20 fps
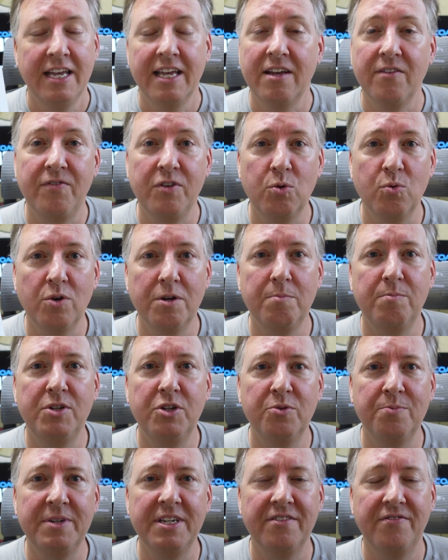If you would,
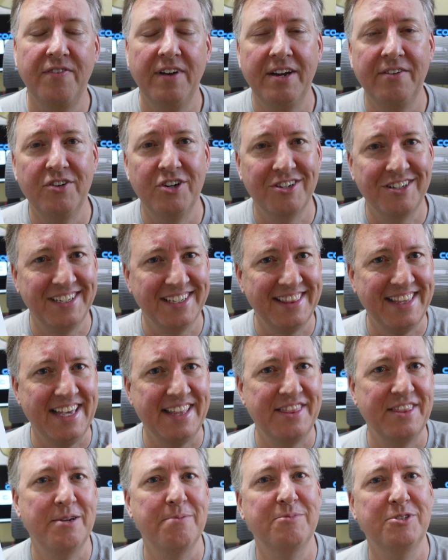do me a favor, click
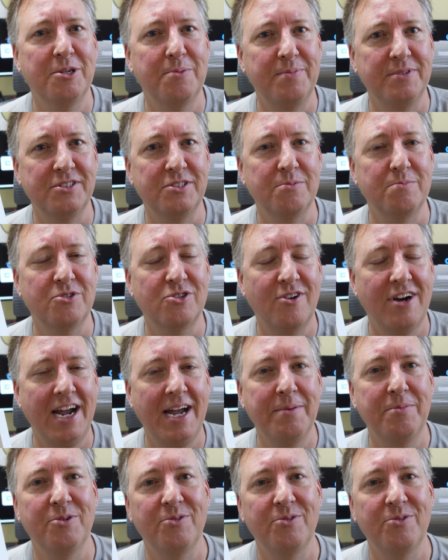that thumbs up and subscribe.